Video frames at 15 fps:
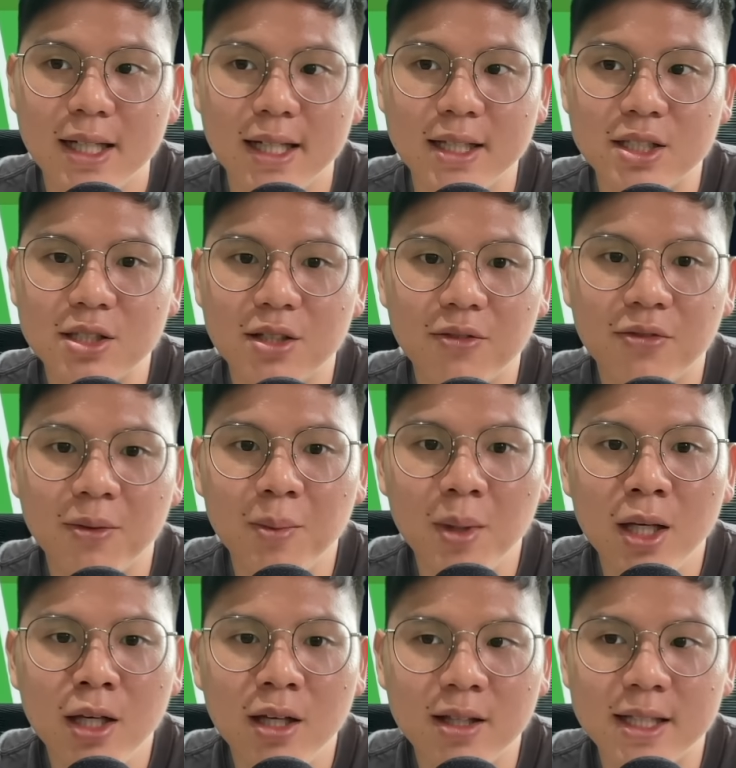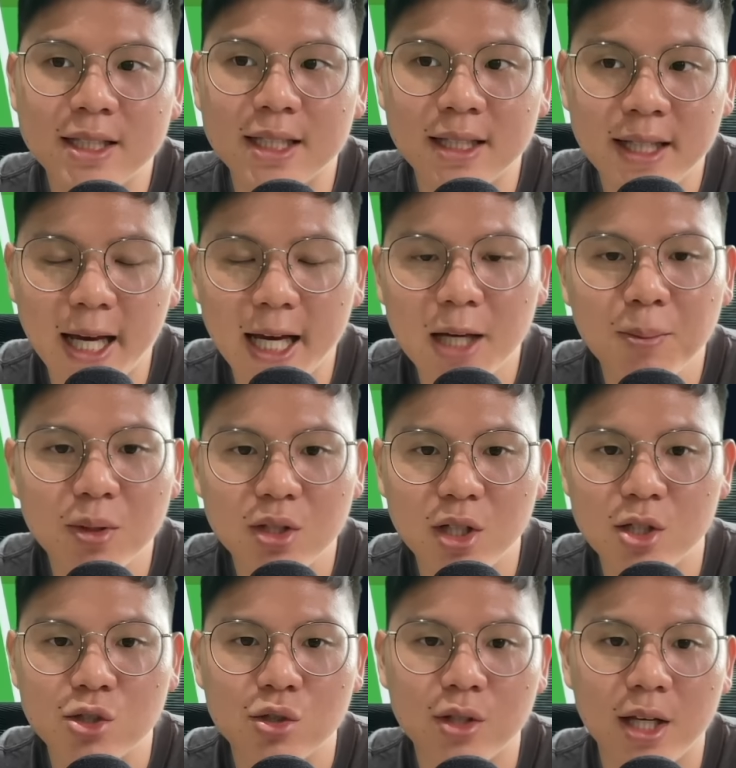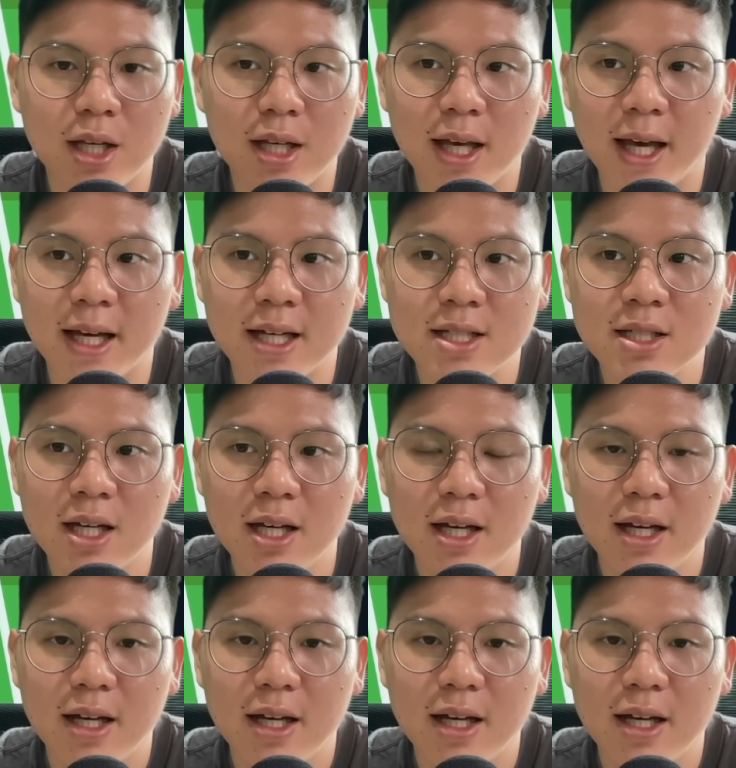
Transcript: It's, for me, the attacking potential that he has